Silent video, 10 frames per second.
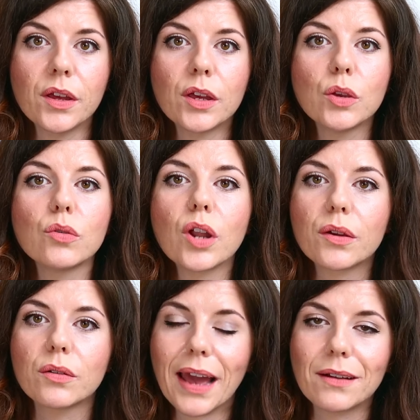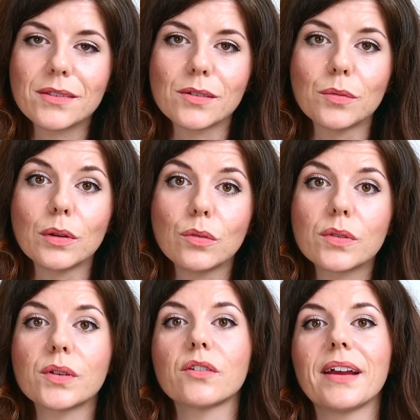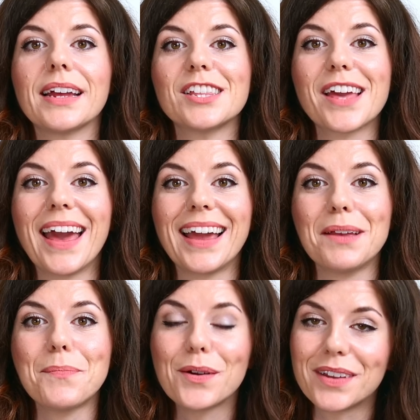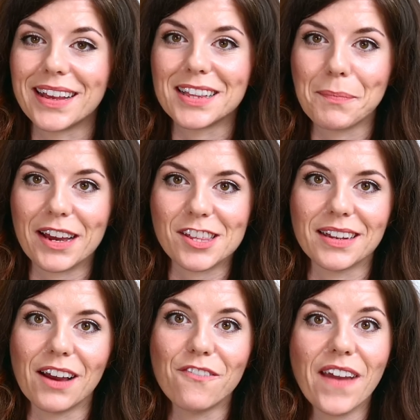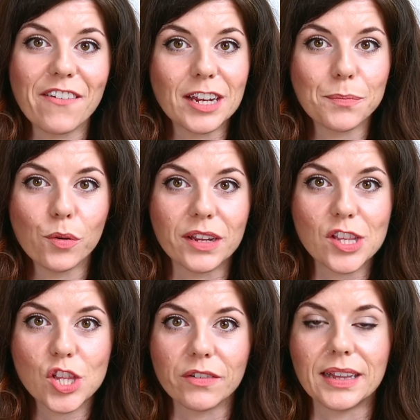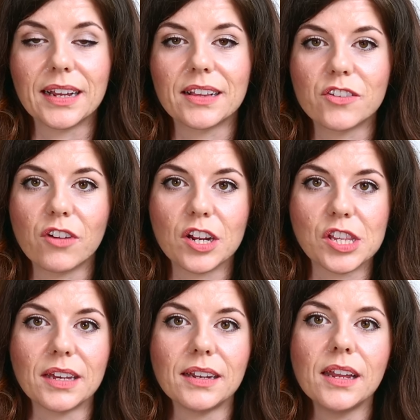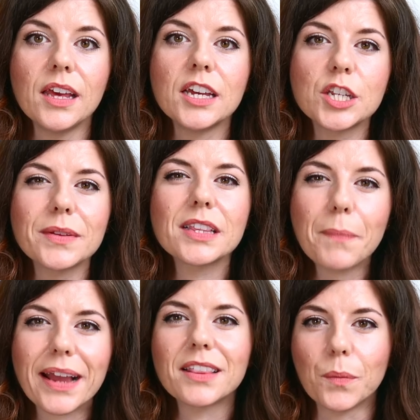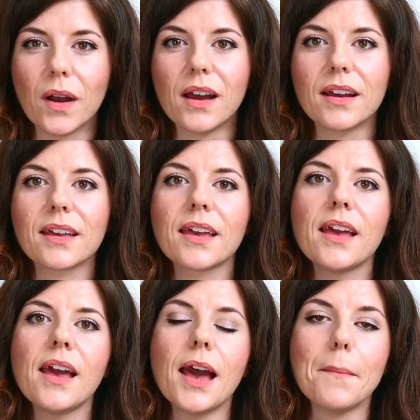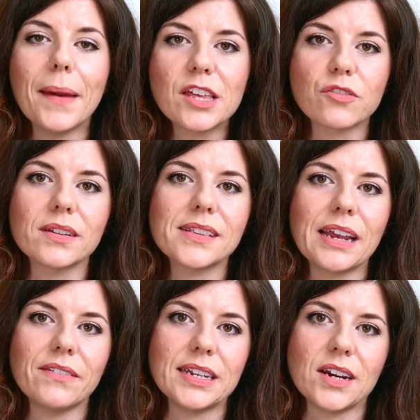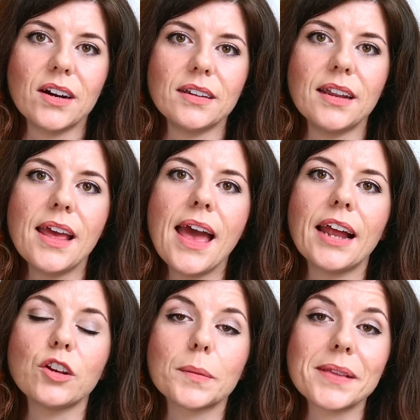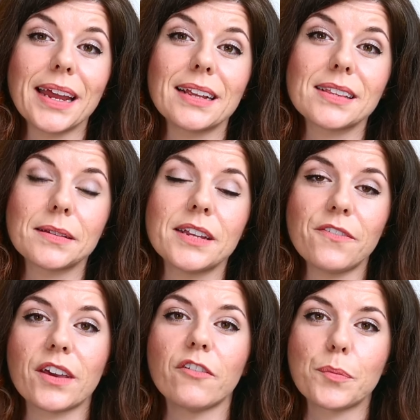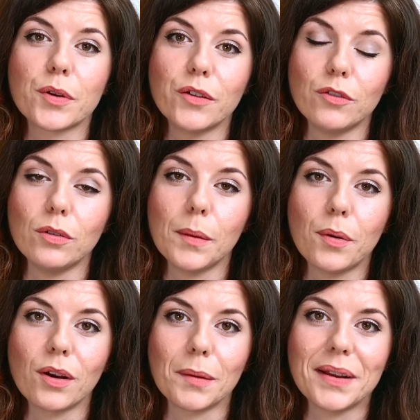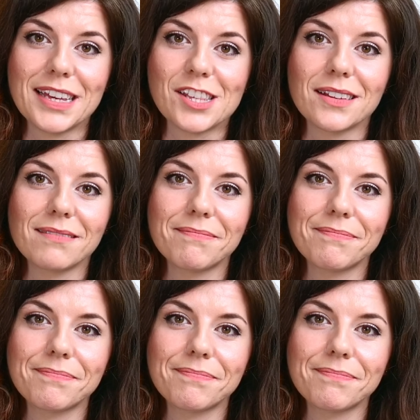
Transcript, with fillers: Your local council will also arrange a building inspection at various points during the construction to inspect the work, uh, make sure it's safely done, and you'll obtain a certificate of approval upon completion.